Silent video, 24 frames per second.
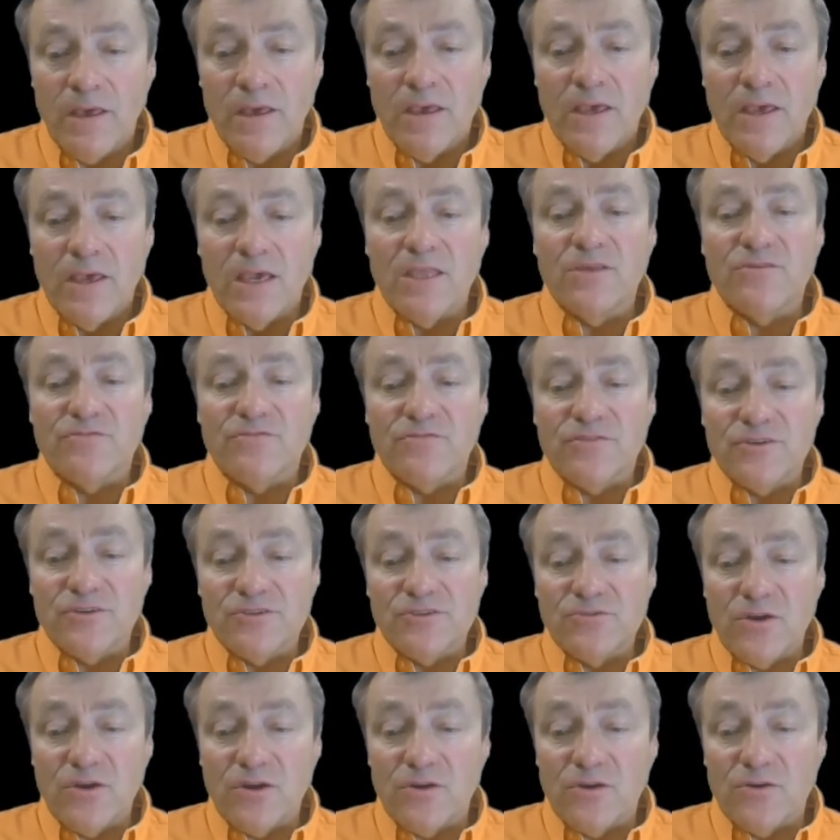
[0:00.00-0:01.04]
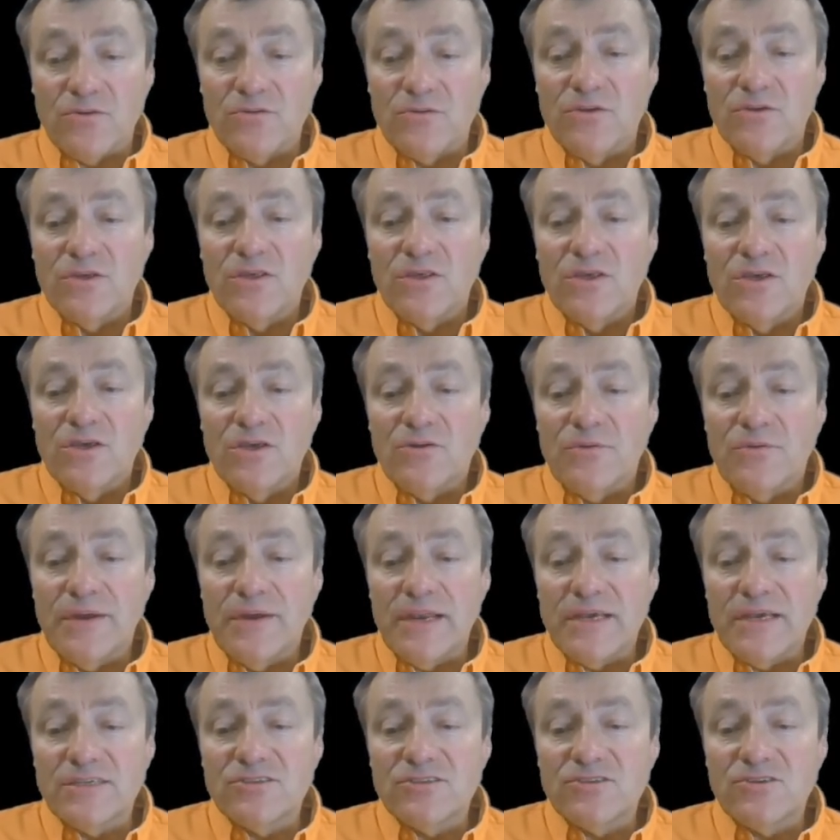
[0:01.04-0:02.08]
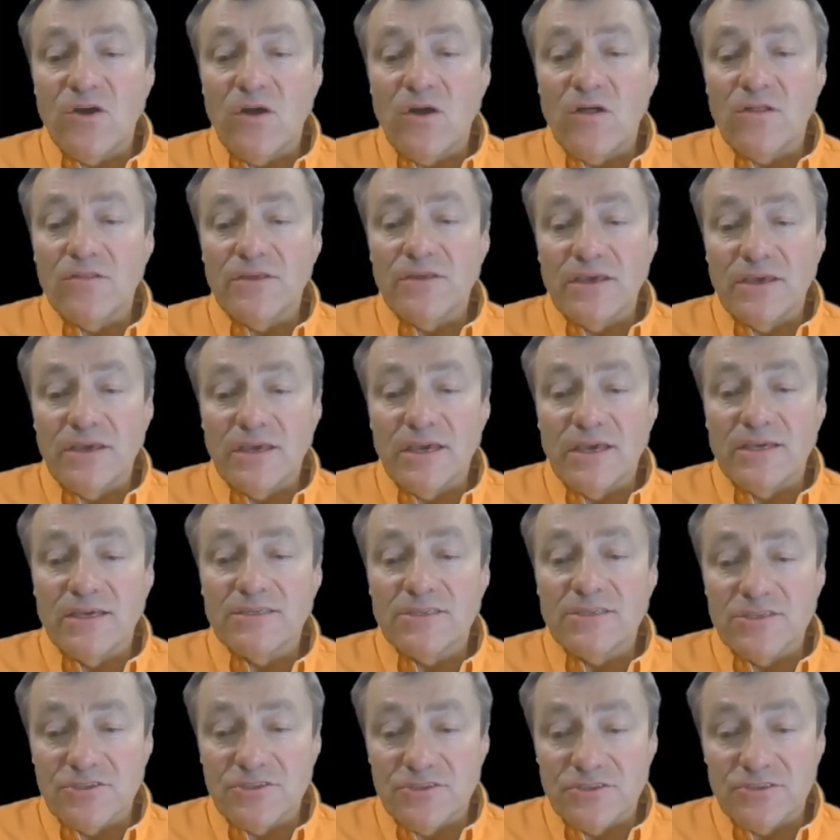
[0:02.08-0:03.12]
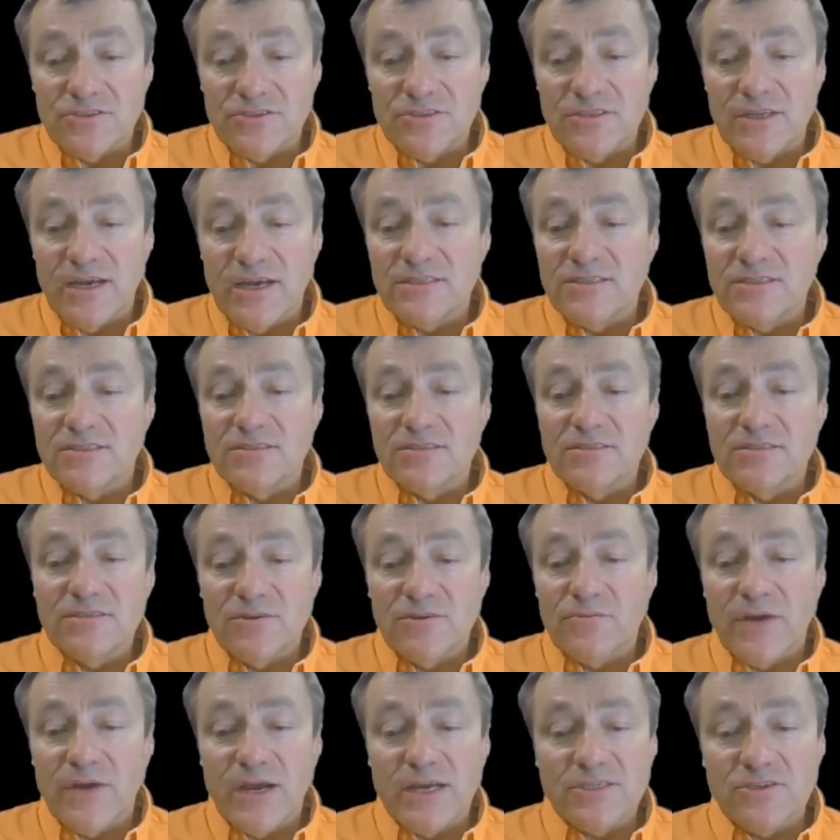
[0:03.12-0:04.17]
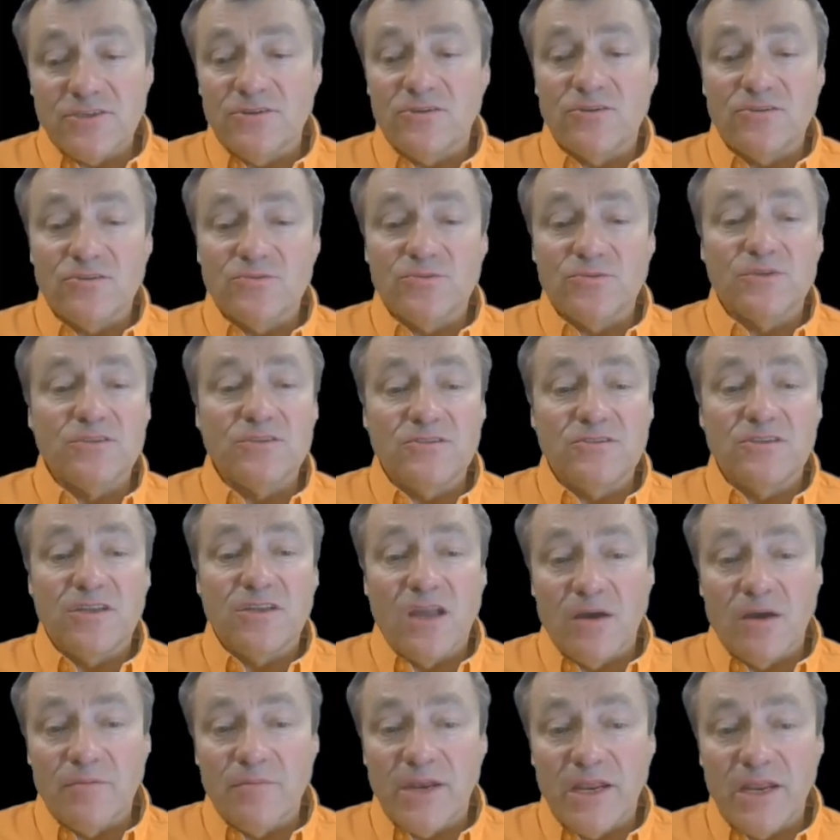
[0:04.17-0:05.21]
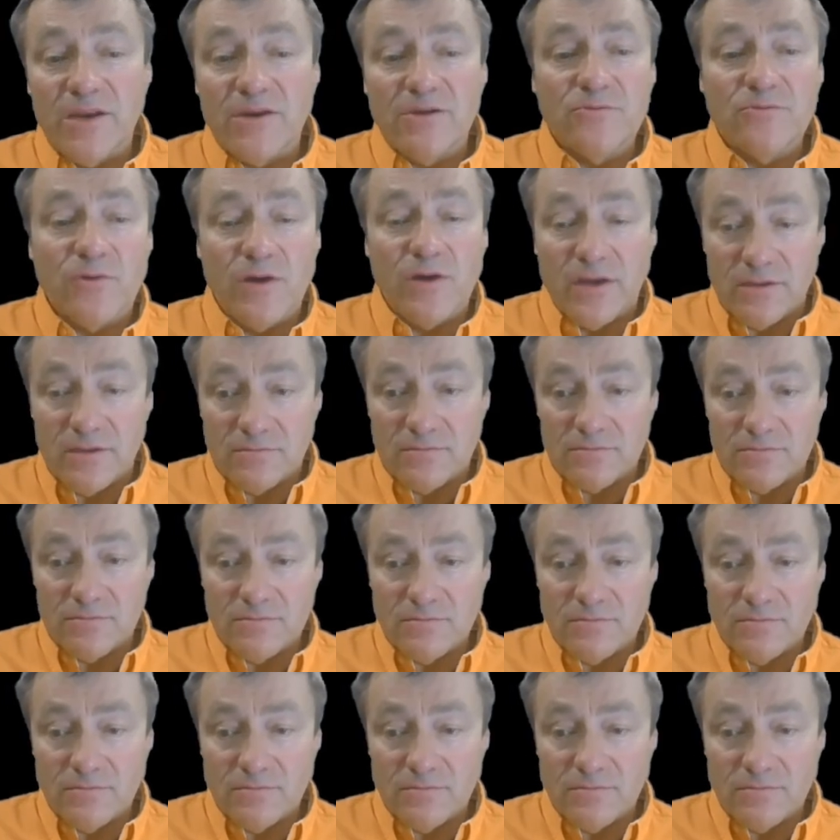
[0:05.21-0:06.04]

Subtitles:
In the first row, we list all the integers. That's the rationals with denominator 1.